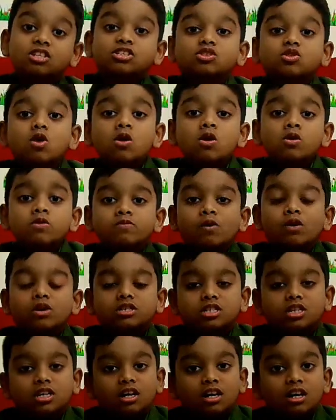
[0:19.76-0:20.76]
salt
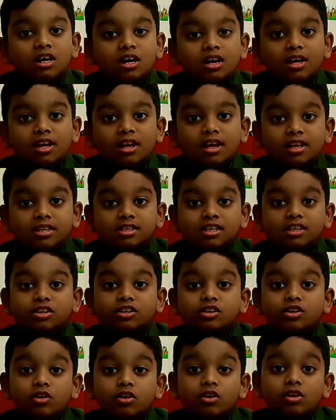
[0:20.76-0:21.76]
water is a
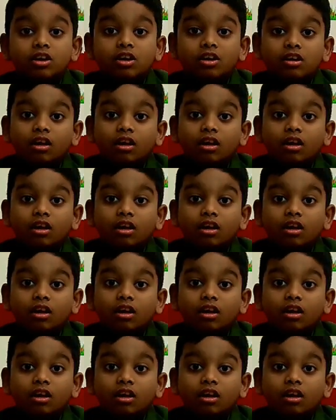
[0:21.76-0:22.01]
good